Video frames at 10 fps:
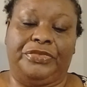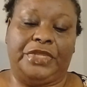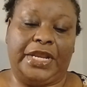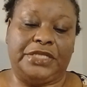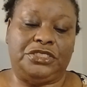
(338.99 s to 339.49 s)

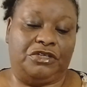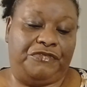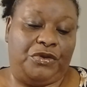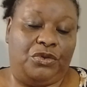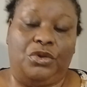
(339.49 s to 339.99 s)
That I took
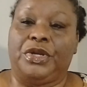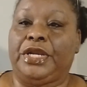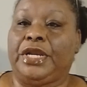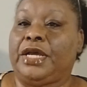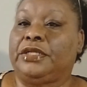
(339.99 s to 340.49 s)
a photo
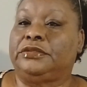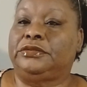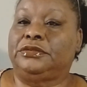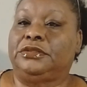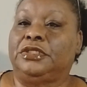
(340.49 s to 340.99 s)
and then I
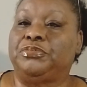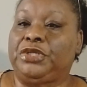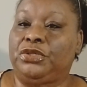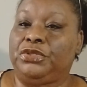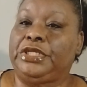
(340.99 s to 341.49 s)

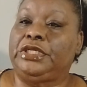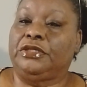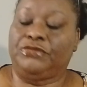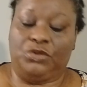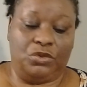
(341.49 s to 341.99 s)
uploaded
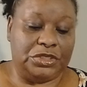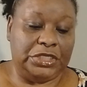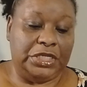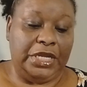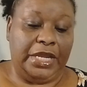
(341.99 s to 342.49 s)
it, of
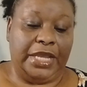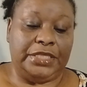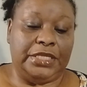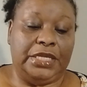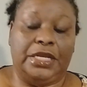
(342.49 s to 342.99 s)
course,
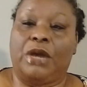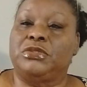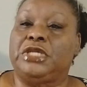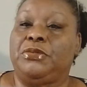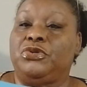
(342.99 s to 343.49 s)
and then I
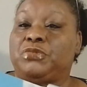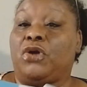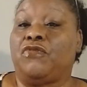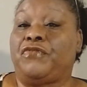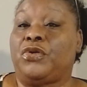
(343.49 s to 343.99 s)
was able to use
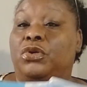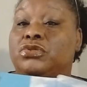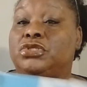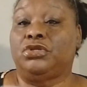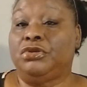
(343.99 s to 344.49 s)
my own
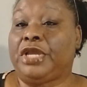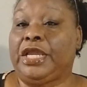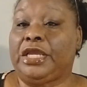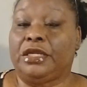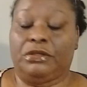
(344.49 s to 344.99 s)
photo. So you
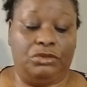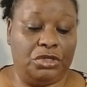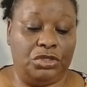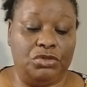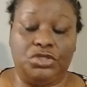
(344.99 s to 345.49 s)
can
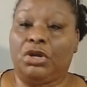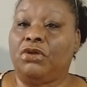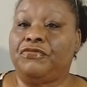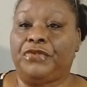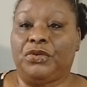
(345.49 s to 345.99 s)
use your
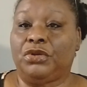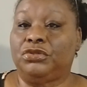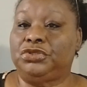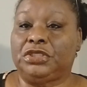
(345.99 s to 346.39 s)
own photos.